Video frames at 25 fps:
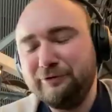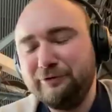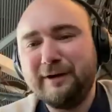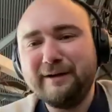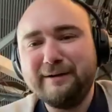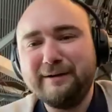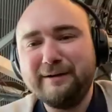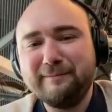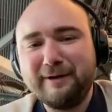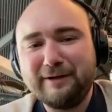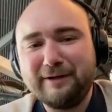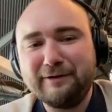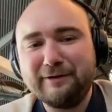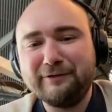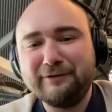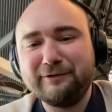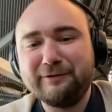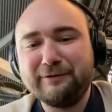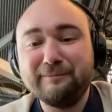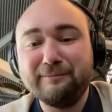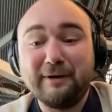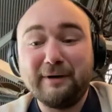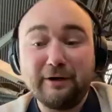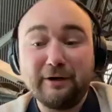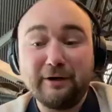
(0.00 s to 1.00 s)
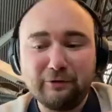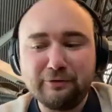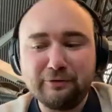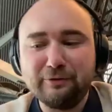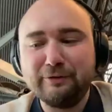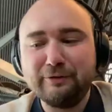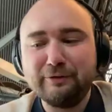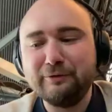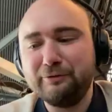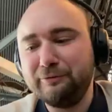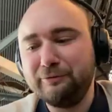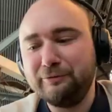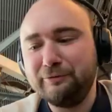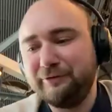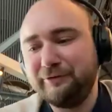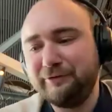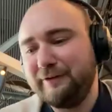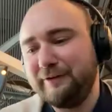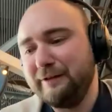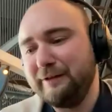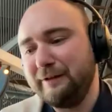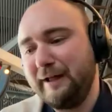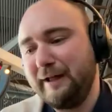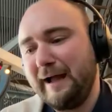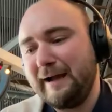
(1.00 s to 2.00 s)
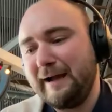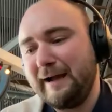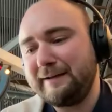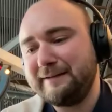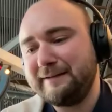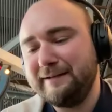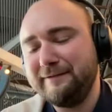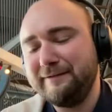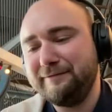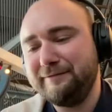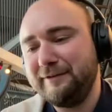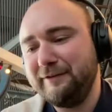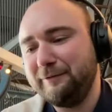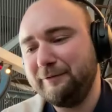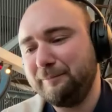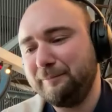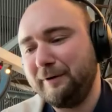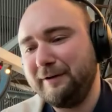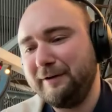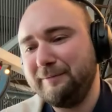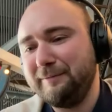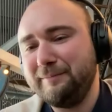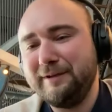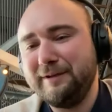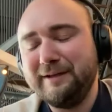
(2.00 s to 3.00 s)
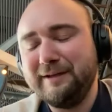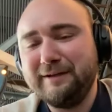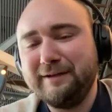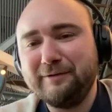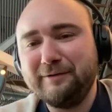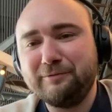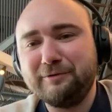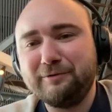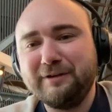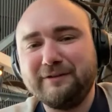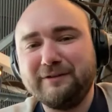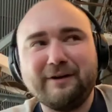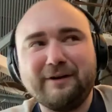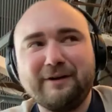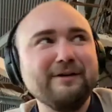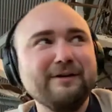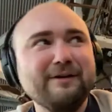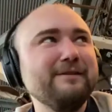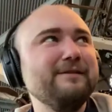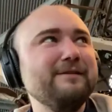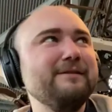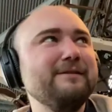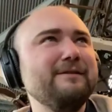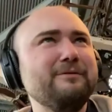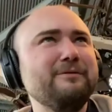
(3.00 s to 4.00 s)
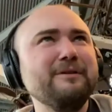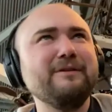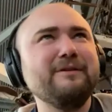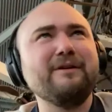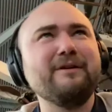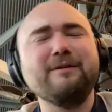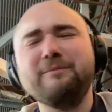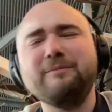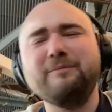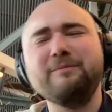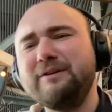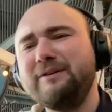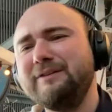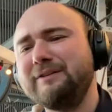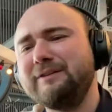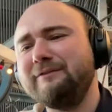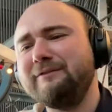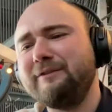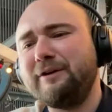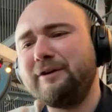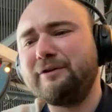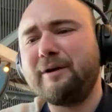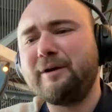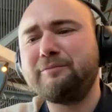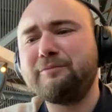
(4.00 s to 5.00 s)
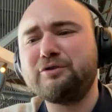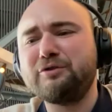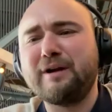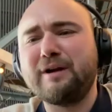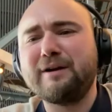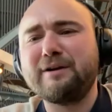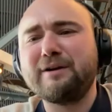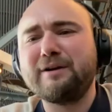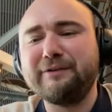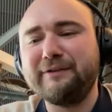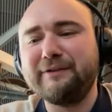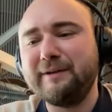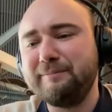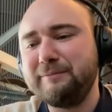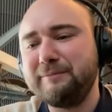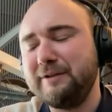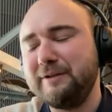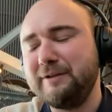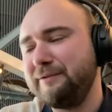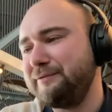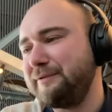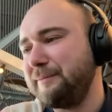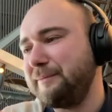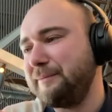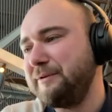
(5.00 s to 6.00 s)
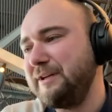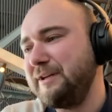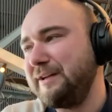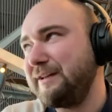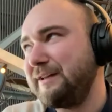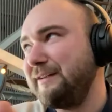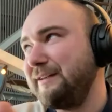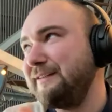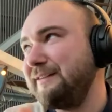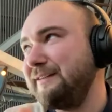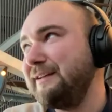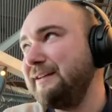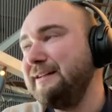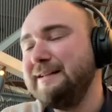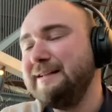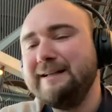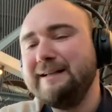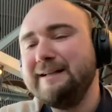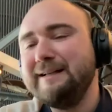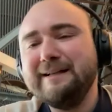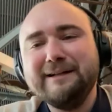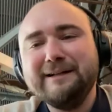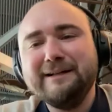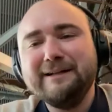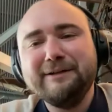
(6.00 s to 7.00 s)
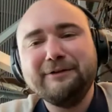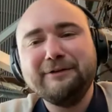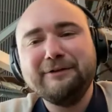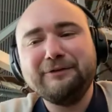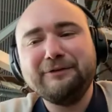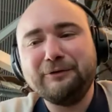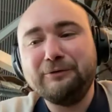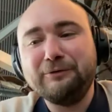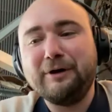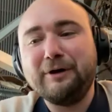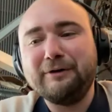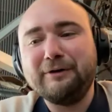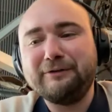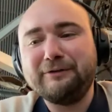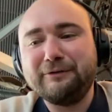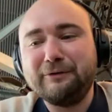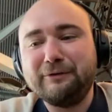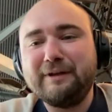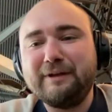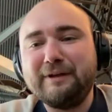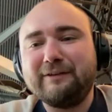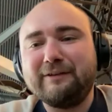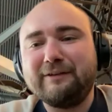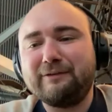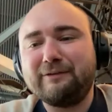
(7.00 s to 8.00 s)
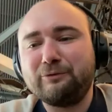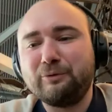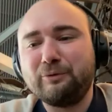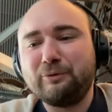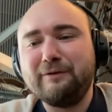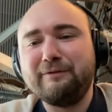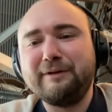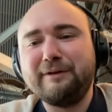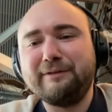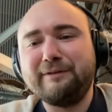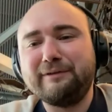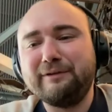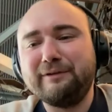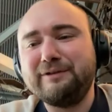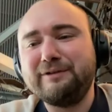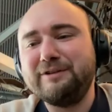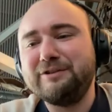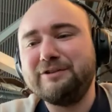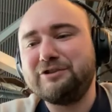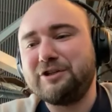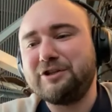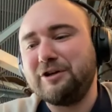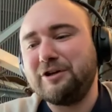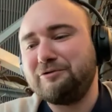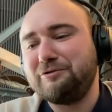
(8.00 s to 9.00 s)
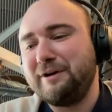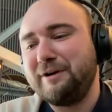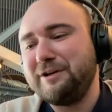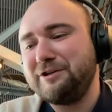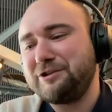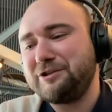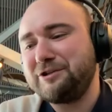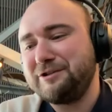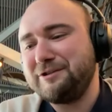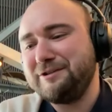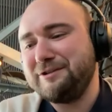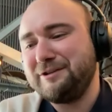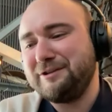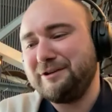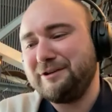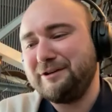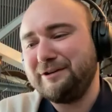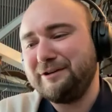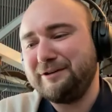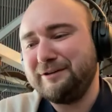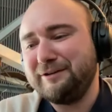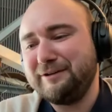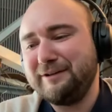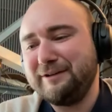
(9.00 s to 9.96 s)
my my cousin, my uncle, who's still active despite being retired. Retirement is a very abstract concept in the family, I guess. So uh, so yes, 12 and 13th generation uh,